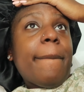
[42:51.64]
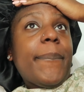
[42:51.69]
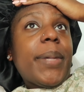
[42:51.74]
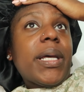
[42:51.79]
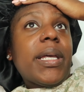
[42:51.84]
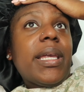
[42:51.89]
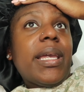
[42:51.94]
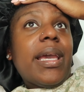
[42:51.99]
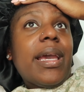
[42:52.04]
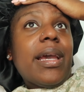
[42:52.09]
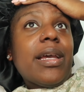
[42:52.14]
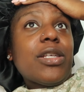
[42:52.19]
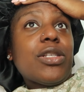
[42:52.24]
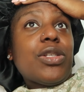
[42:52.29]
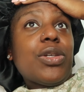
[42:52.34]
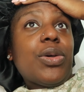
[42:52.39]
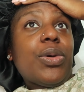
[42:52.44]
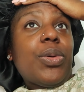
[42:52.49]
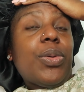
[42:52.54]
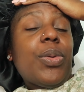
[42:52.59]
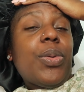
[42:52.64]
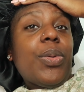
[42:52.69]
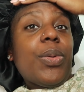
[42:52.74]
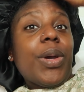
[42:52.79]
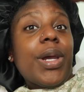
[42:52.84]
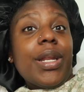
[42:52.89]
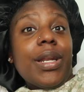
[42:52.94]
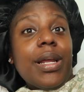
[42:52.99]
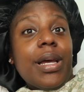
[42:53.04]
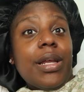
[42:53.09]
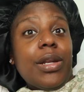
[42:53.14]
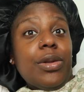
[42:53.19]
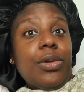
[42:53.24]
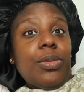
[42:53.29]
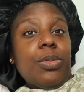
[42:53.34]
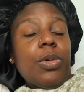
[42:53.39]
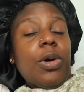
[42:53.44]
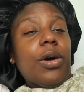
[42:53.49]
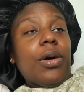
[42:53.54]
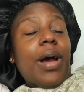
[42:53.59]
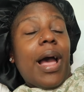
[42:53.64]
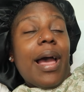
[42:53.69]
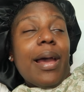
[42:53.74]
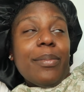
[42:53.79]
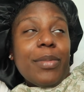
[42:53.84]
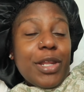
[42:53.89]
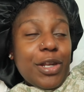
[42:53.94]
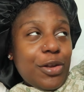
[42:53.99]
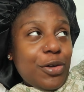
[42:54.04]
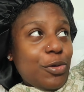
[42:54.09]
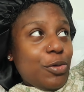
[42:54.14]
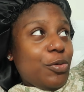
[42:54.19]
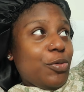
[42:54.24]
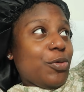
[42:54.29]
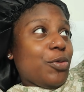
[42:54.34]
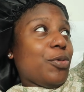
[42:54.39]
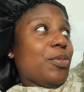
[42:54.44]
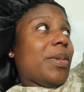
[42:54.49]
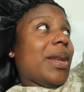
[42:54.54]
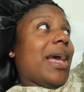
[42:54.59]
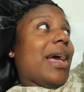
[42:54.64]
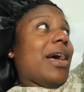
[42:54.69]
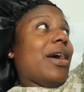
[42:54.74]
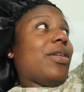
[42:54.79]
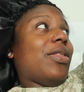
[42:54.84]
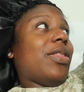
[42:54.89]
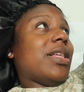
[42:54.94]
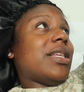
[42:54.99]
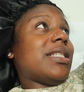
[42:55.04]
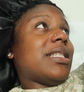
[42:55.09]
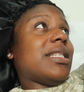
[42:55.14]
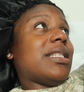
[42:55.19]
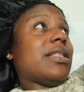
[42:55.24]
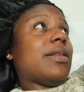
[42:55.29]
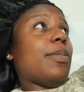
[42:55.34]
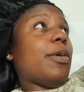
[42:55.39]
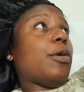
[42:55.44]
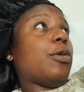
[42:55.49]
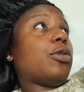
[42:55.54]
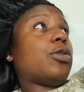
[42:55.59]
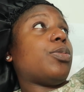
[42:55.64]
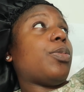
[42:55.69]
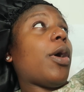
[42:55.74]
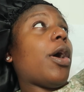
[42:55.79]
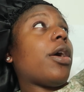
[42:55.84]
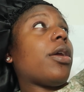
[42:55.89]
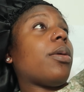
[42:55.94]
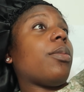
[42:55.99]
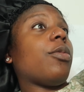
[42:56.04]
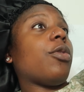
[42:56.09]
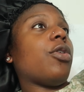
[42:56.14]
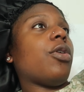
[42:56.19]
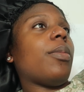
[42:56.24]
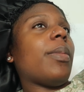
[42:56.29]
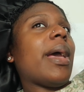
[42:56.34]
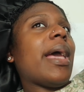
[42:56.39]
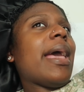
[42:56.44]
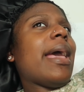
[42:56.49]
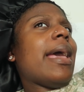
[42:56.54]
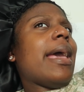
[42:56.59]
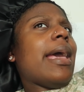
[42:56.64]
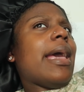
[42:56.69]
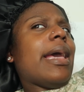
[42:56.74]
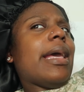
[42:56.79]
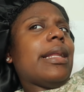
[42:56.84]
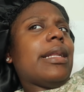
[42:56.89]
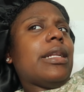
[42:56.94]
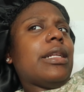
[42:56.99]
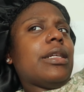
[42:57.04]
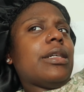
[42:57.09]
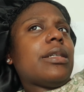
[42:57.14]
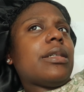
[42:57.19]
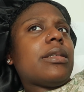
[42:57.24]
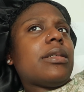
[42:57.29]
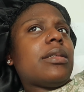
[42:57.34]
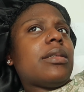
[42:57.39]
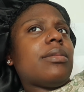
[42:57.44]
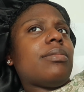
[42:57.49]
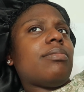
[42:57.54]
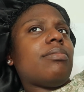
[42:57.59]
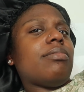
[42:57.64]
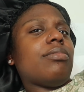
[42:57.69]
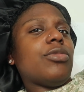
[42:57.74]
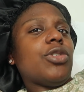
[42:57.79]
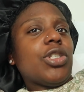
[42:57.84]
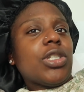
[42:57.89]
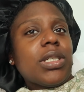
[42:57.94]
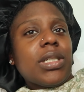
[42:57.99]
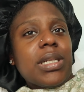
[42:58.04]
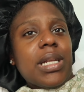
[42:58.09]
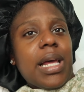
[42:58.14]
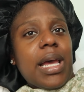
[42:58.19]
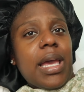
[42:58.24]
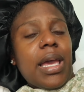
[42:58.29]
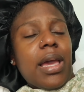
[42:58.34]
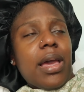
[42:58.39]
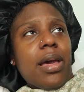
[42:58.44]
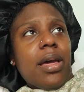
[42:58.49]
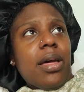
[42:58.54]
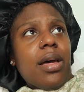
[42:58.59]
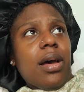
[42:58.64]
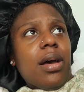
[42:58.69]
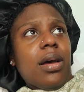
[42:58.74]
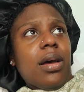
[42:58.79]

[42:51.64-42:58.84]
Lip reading: But yeah, so we're in a new, well, I'm in a new room now. This is the postpartum room. It looks just like